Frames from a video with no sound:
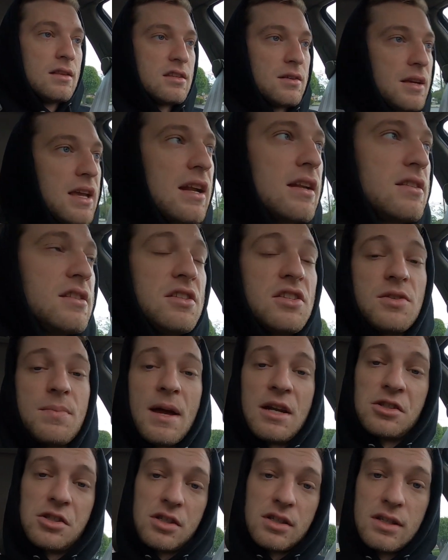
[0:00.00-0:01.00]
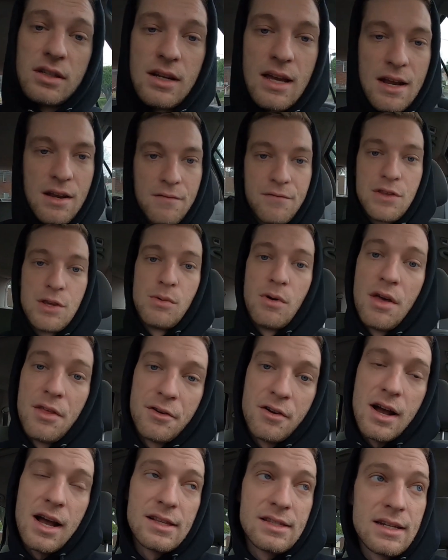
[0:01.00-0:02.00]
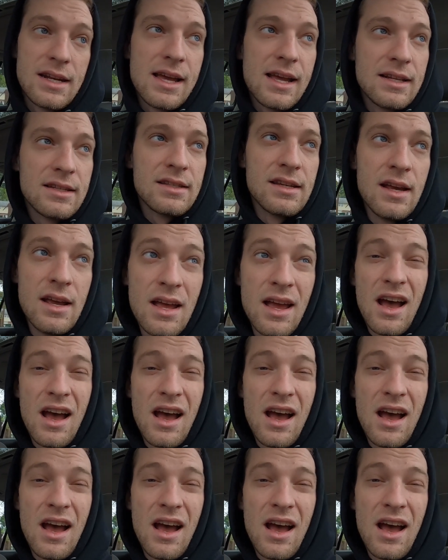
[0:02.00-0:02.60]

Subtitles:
to get suspension and a few other odds and ends.